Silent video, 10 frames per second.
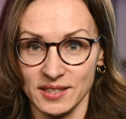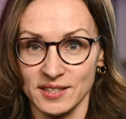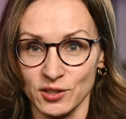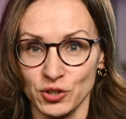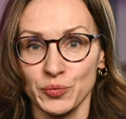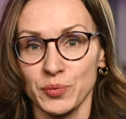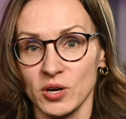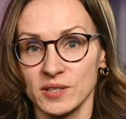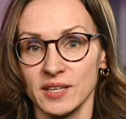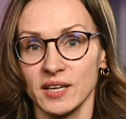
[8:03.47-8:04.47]
center
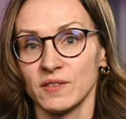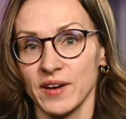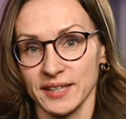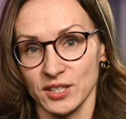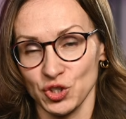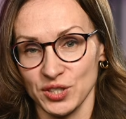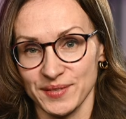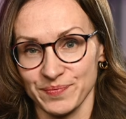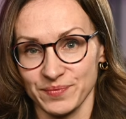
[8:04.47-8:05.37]
proxy advantages.